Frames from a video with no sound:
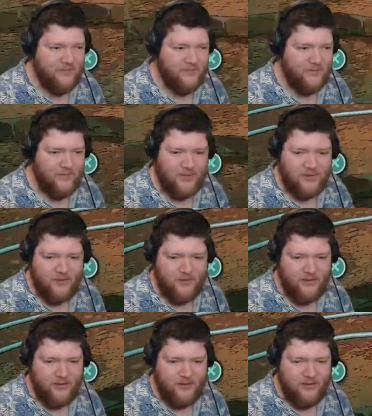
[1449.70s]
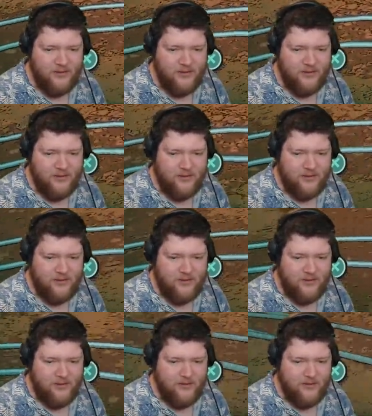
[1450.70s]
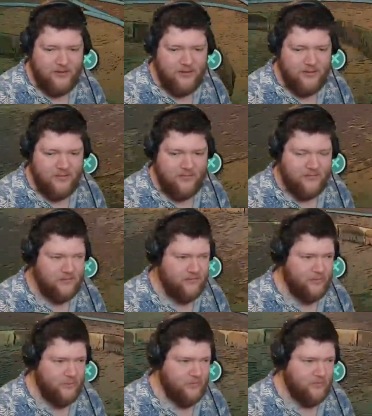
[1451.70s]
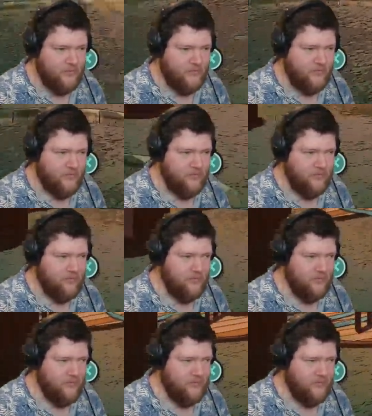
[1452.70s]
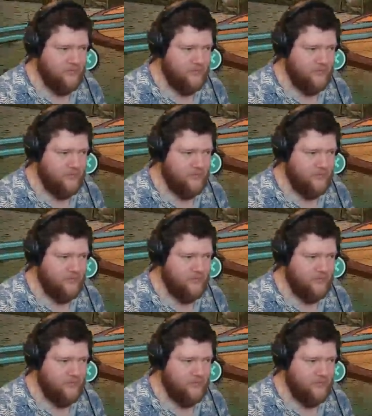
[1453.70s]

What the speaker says: (no one is talking)